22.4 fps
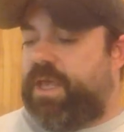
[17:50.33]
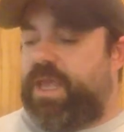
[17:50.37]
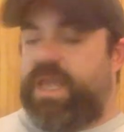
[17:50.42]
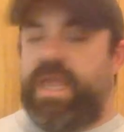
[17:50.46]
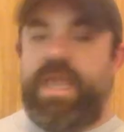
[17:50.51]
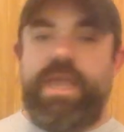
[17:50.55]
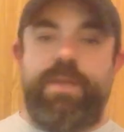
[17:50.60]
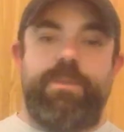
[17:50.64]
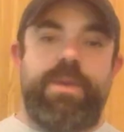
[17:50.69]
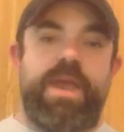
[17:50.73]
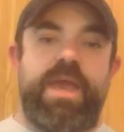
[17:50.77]

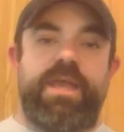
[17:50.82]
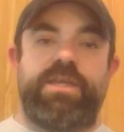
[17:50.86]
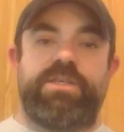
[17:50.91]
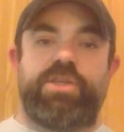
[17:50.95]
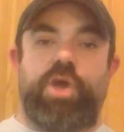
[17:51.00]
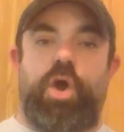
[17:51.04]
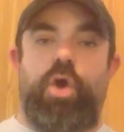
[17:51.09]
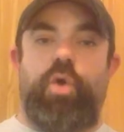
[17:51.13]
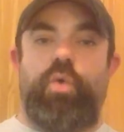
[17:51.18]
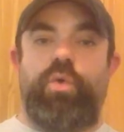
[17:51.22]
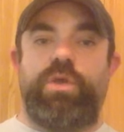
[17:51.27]
He-Man has
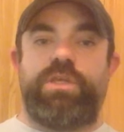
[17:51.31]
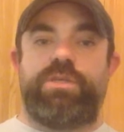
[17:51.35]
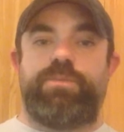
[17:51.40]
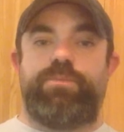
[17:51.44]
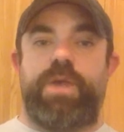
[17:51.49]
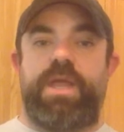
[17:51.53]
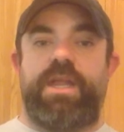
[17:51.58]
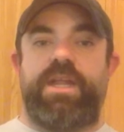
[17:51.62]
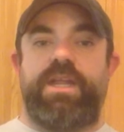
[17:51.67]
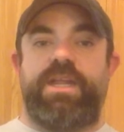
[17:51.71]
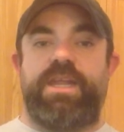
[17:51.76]
always
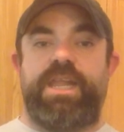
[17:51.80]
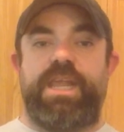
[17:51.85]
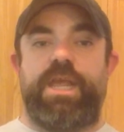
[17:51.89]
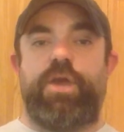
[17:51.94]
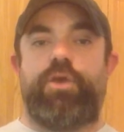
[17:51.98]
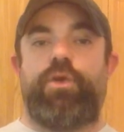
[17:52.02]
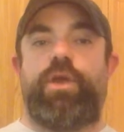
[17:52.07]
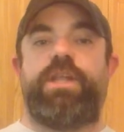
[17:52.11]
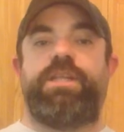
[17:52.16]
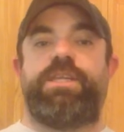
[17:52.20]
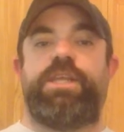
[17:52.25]
been
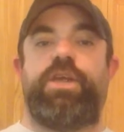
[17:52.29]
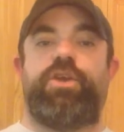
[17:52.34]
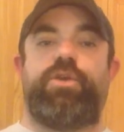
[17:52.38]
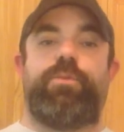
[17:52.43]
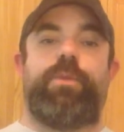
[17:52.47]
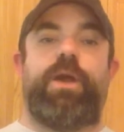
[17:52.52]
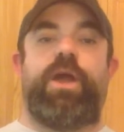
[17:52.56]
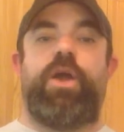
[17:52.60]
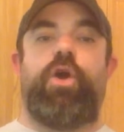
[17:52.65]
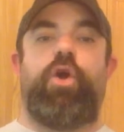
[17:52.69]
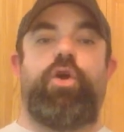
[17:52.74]
near and dear to
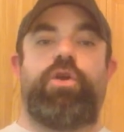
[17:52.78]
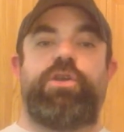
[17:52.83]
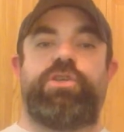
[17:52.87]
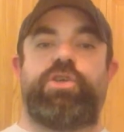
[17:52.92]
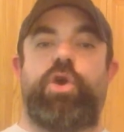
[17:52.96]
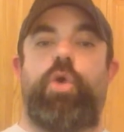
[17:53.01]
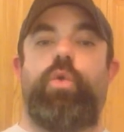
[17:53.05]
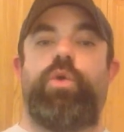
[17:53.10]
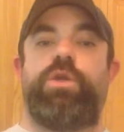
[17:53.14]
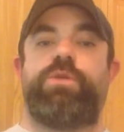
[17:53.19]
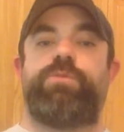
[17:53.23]
my heart. It's
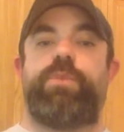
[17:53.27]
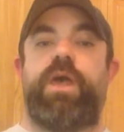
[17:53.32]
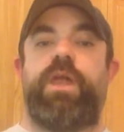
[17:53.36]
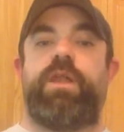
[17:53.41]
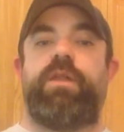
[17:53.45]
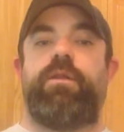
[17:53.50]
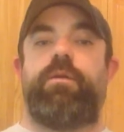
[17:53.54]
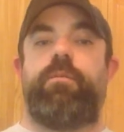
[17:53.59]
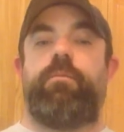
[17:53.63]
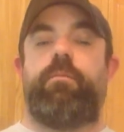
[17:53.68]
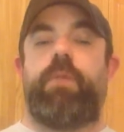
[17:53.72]
always
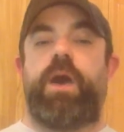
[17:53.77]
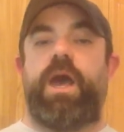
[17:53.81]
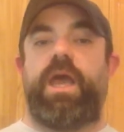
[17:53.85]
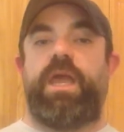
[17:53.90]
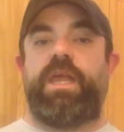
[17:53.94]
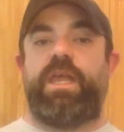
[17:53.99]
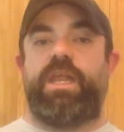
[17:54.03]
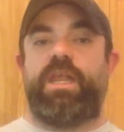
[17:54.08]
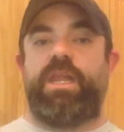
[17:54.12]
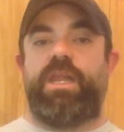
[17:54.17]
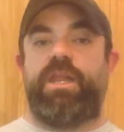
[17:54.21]
been
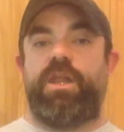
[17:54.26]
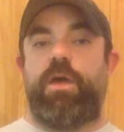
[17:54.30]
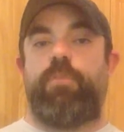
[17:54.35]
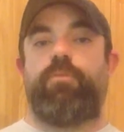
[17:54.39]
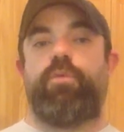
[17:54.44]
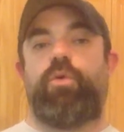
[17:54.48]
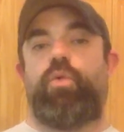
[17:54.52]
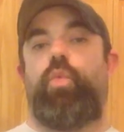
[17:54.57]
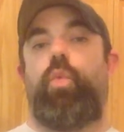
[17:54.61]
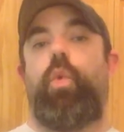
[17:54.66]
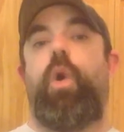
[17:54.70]
my
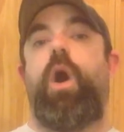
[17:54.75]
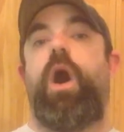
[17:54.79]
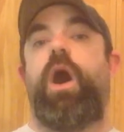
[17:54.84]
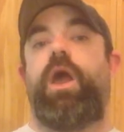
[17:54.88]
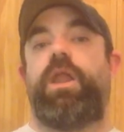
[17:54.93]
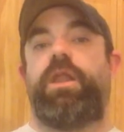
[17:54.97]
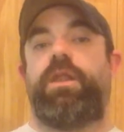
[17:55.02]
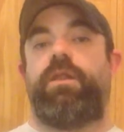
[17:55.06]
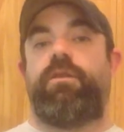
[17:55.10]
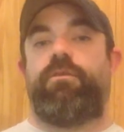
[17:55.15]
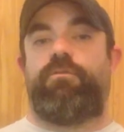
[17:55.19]
number
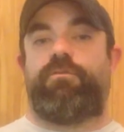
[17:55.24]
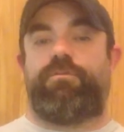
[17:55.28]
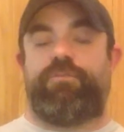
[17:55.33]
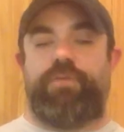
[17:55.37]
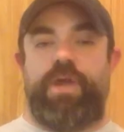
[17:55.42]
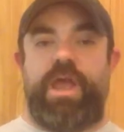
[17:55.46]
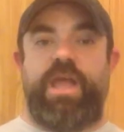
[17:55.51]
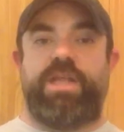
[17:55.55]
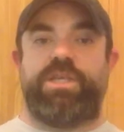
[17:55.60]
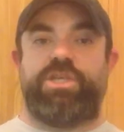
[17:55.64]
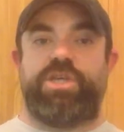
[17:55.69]
one
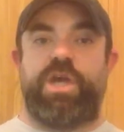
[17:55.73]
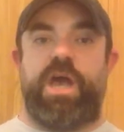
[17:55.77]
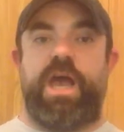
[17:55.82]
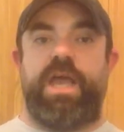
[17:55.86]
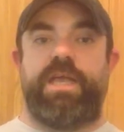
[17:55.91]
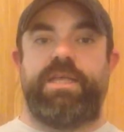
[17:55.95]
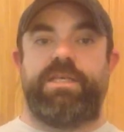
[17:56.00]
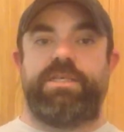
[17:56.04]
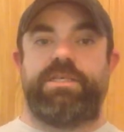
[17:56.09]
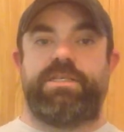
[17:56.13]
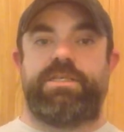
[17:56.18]

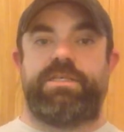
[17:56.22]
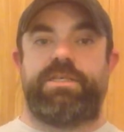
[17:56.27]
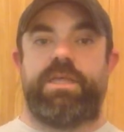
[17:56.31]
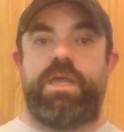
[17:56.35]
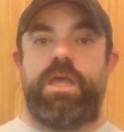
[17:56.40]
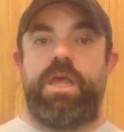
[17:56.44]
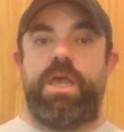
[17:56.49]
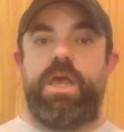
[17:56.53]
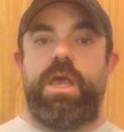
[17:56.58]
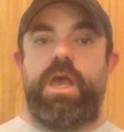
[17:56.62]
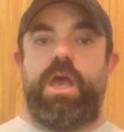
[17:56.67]
franchise
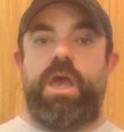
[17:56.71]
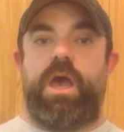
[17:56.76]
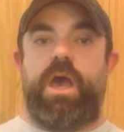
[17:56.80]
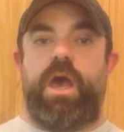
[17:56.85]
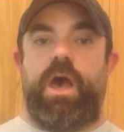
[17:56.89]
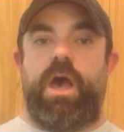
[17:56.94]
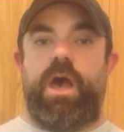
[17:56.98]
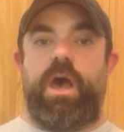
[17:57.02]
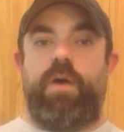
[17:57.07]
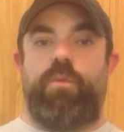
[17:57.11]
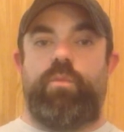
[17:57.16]

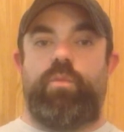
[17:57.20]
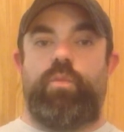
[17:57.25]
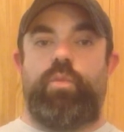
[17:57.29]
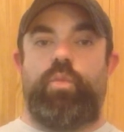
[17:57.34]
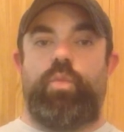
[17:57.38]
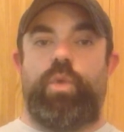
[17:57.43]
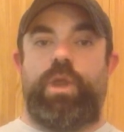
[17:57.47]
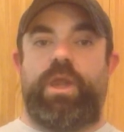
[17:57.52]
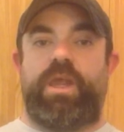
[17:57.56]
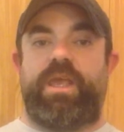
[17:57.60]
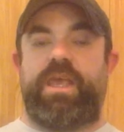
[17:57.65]

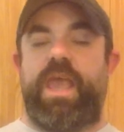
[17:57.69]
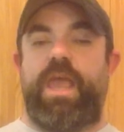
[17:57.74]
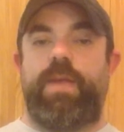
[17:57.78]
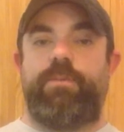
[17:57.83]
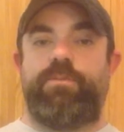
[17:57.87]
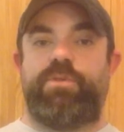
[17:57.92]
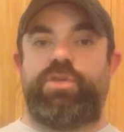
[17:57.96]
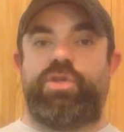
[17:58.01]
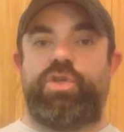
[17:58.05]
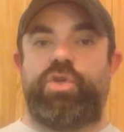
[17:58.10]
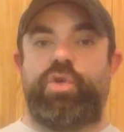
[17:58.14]
when it
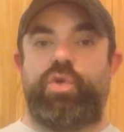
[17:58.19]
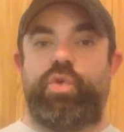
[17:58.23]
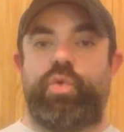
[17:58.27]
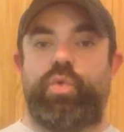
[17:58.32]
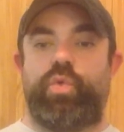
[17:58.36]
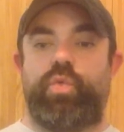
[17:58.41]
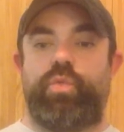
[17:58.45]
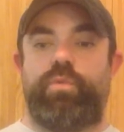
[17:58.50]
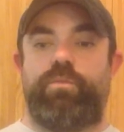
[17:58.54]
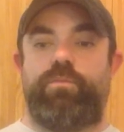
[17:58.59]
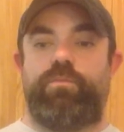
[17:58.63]
came
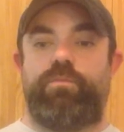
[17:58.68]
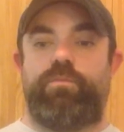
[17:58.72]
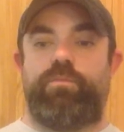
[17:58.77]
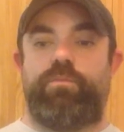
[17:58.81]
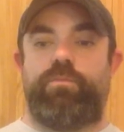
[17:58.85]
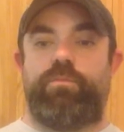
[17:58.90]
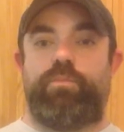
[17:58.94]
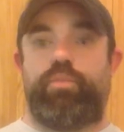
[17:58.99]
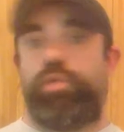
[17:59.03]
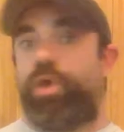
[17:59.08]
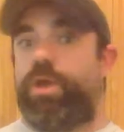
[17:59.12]
to
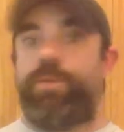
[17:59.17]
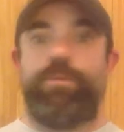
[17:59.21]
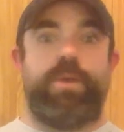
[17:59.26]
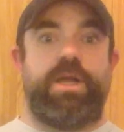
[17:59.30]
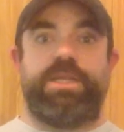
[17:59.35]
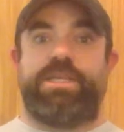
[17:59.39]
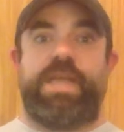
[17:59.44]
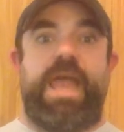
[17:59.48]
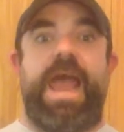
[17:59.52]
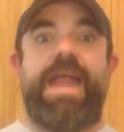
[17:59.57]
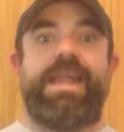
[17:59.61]
pretty
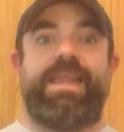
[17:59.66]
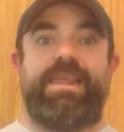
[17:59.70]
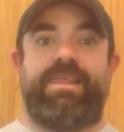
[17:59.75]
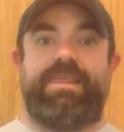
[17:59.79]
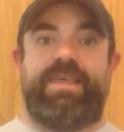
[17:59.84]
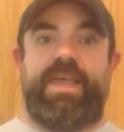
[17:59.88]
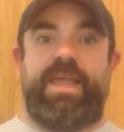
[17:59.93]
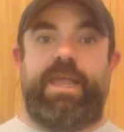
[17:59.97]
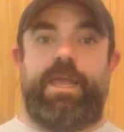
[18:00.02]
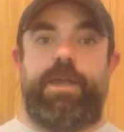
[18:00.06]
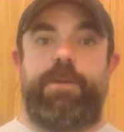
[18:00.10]
much
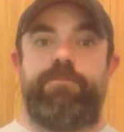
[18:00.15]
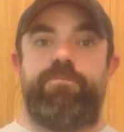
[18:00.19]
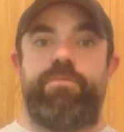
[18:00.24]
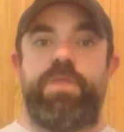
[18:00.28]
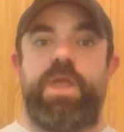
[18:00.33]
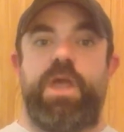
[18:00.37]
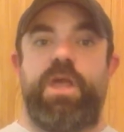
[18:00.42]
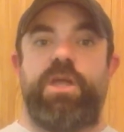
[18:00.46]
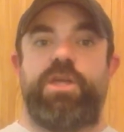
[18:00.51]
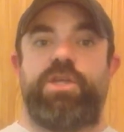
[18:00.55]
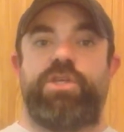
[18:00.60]
anything.
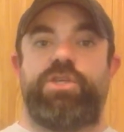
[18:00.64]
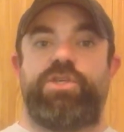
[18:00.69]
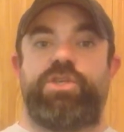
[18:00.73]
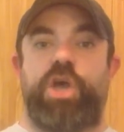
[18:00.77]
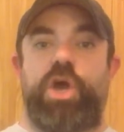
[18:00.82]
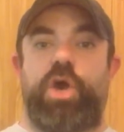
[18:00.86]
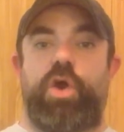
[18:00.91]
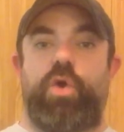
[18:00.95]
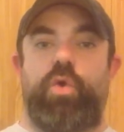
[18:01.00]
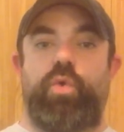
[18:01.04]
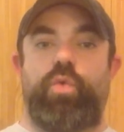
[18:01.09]

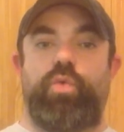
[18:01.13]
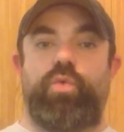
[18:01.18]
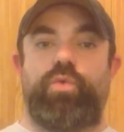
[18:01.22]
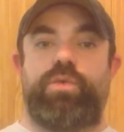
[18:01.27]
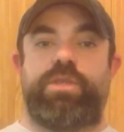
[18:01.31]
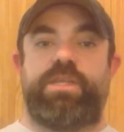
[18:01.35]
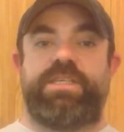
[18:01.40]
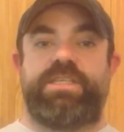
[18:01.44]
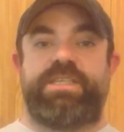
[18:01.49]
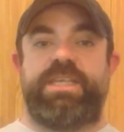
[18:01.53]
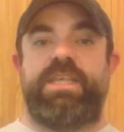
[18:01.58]
So
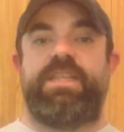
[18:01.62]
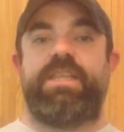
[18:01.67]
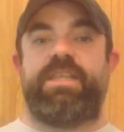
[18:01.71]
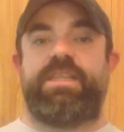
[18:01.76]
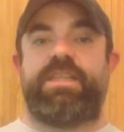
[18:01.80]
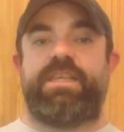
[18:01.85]
to see that